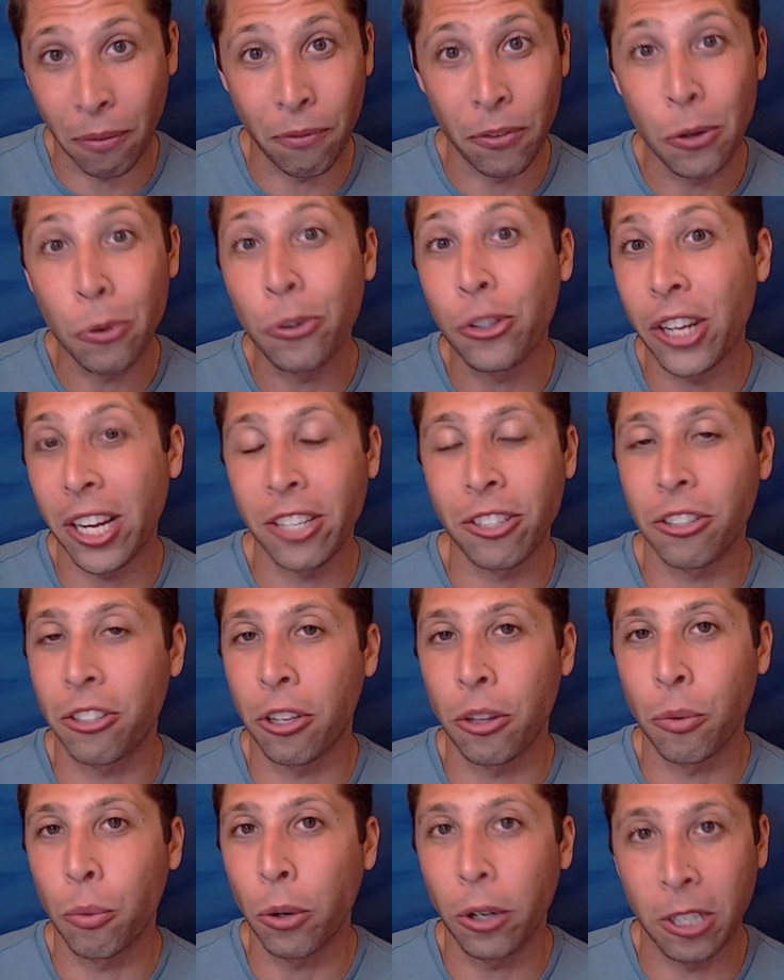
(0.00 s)
a few changes to
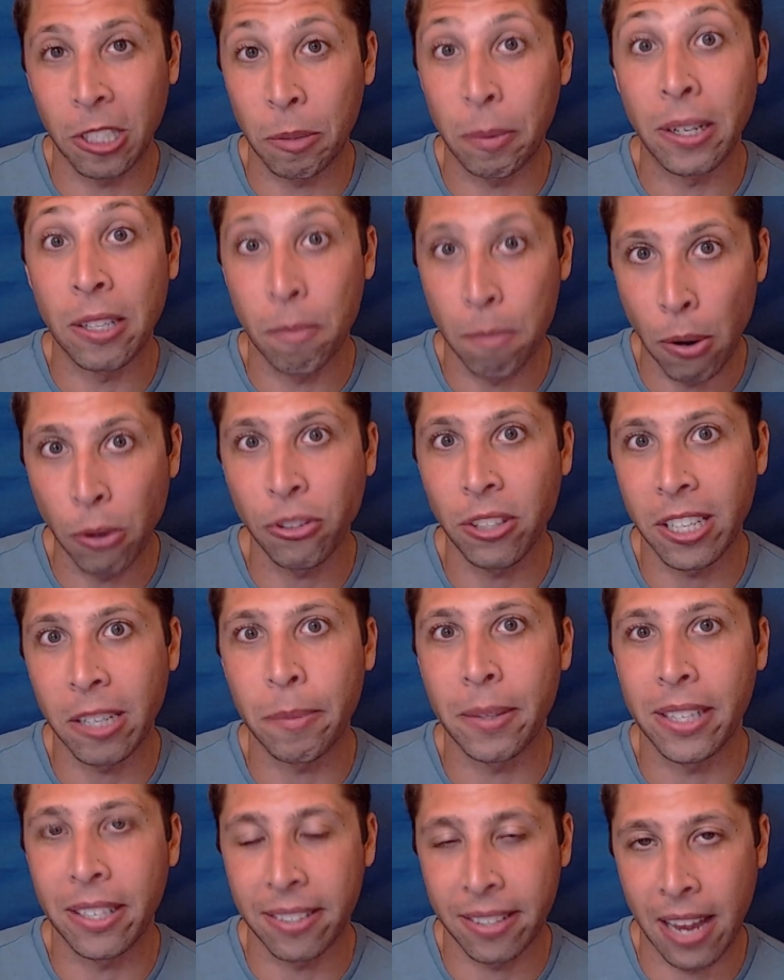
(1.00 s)
the words, but it's mostly going
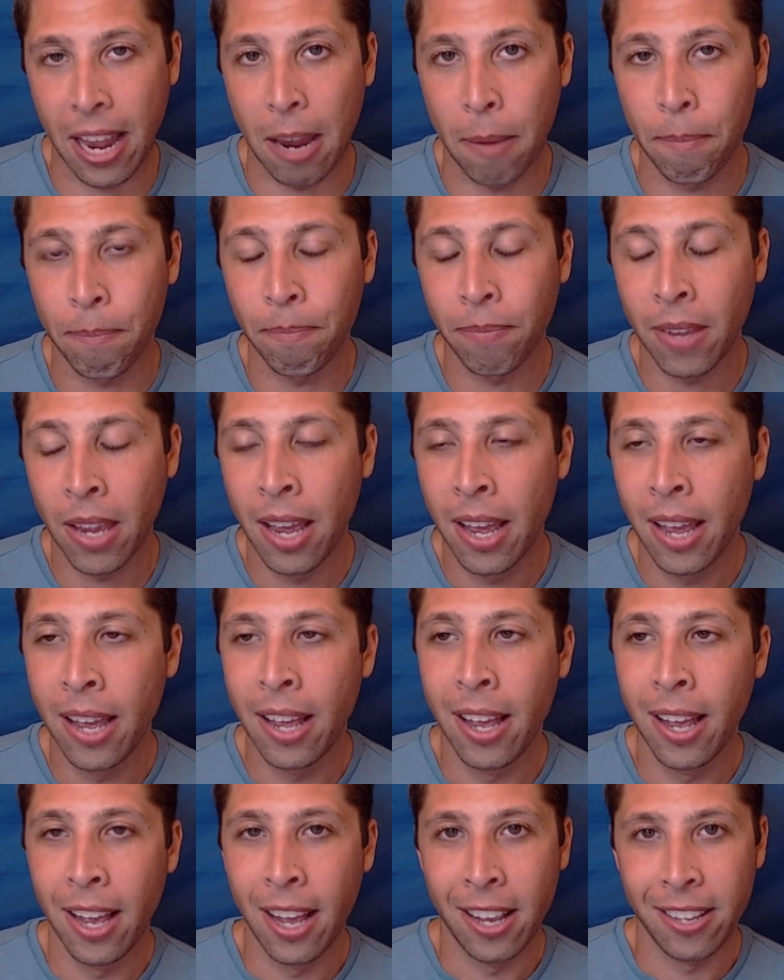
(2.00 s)
to be the same.
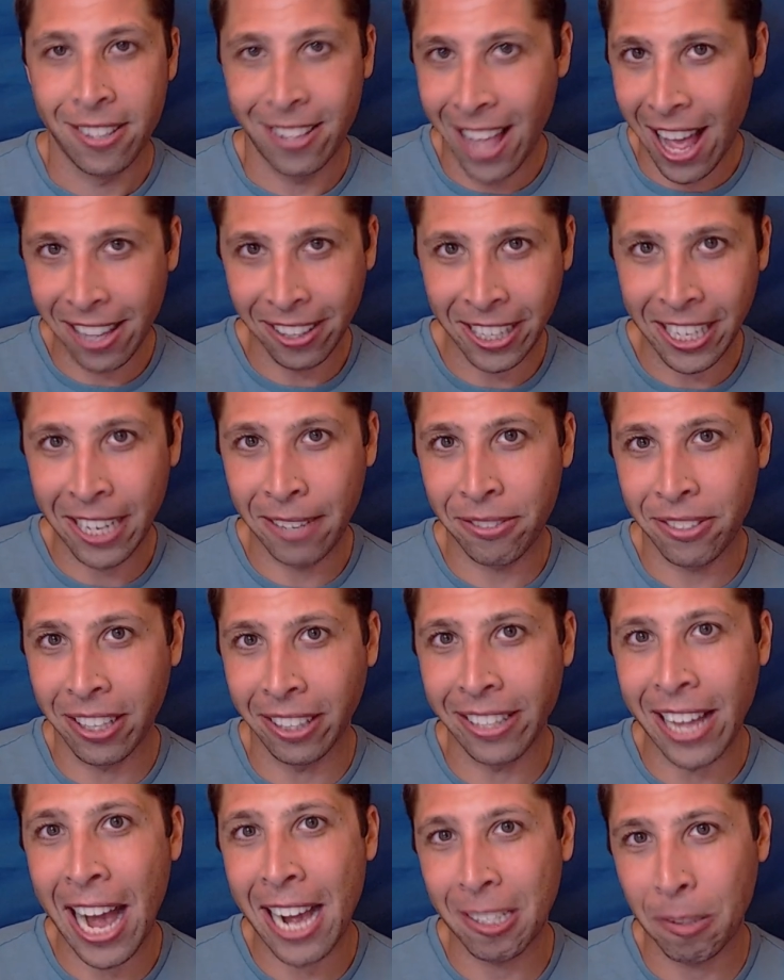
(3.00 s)
So that leaves the
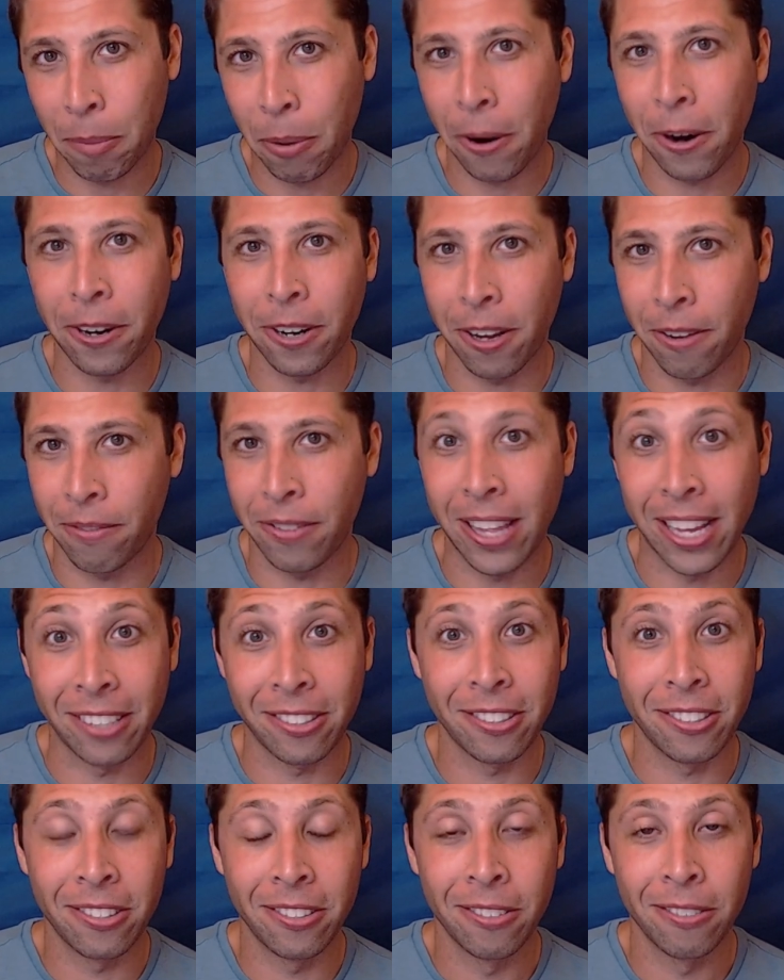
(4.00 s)
last part of
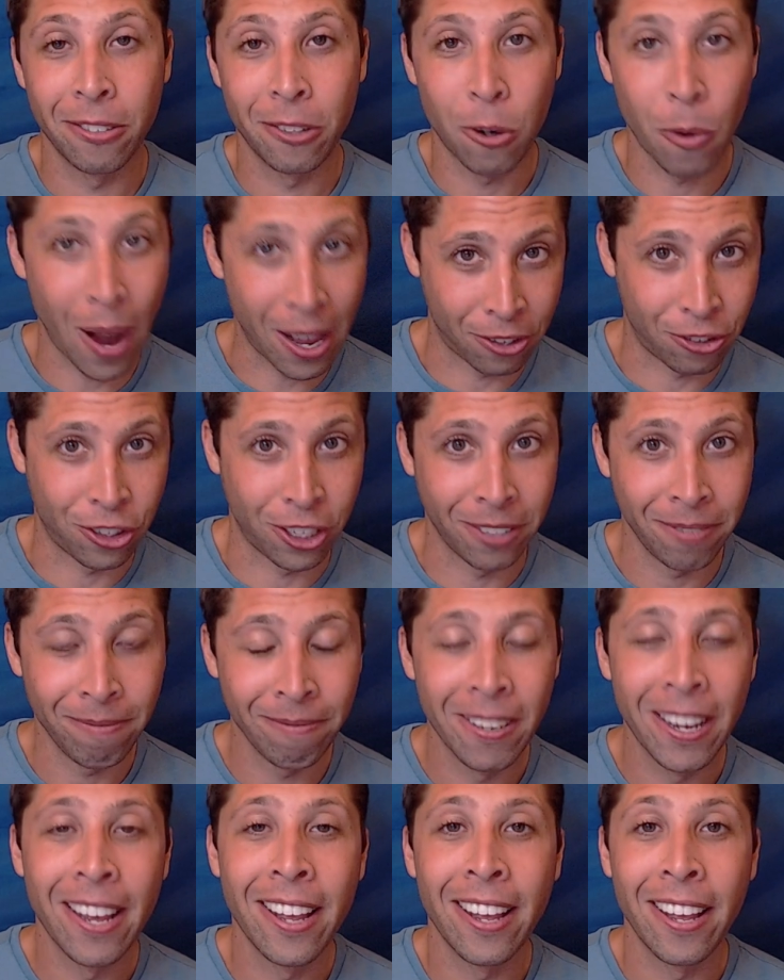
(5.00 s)
this question,
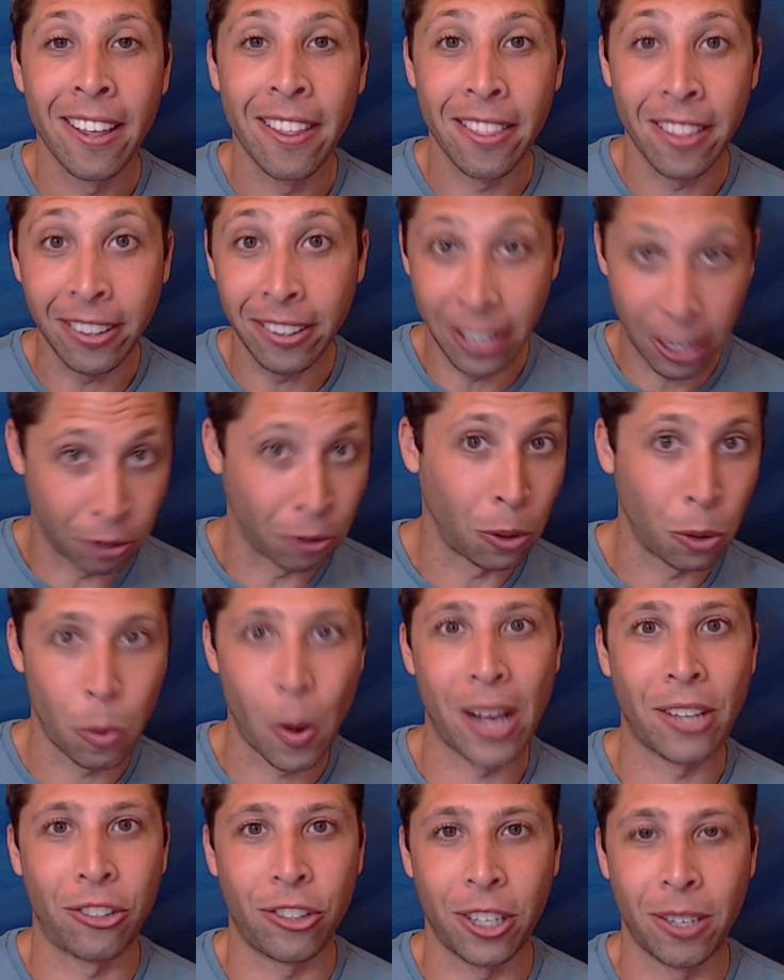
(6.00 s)
the literal
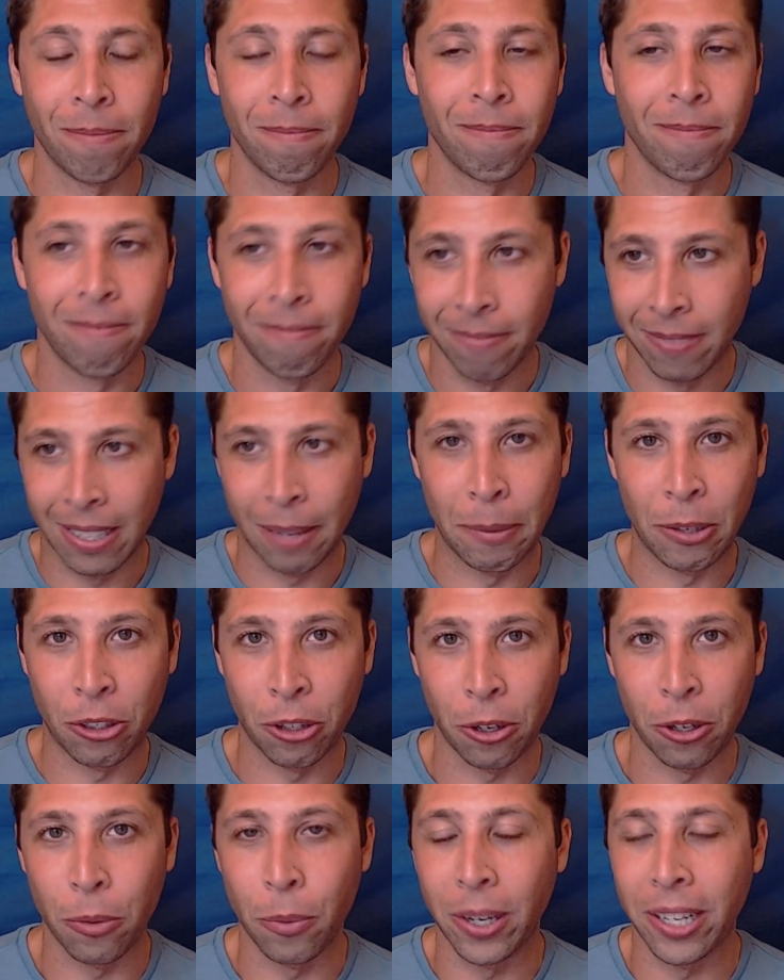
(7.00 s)
question. Let me show
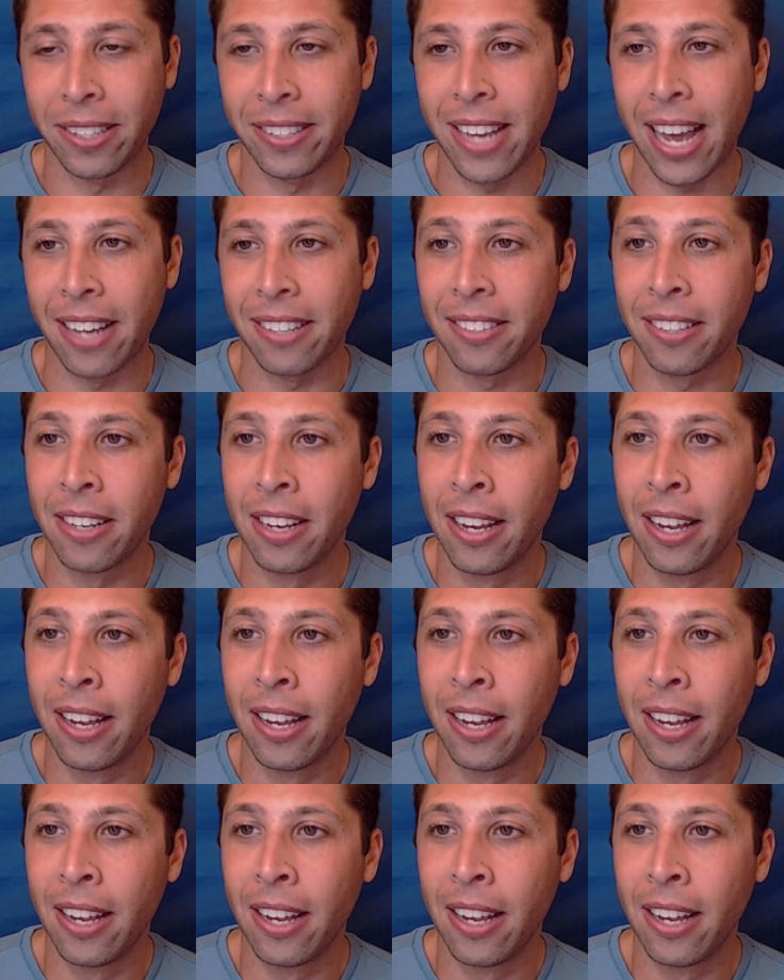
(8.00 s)
you what it says.